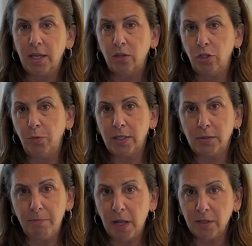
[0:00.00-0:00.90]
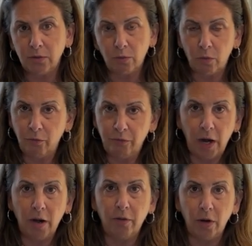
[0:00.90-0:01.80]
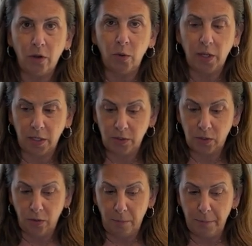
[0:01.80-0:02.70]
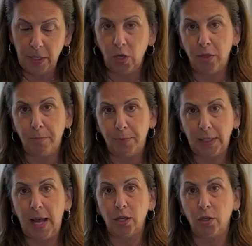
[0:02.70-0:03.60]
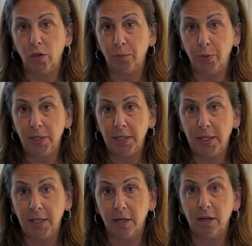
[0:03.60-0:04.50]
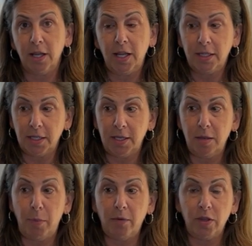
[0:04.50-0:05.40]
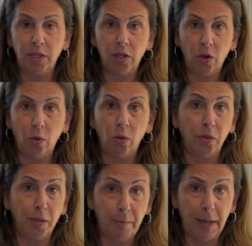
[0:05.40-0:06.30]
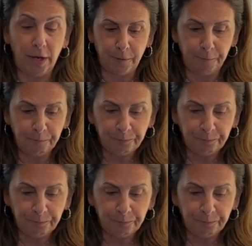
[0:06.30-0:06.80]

Cubed ice melts very, very quickly. So the bigger the block you can put in there to keep everything cold, the better.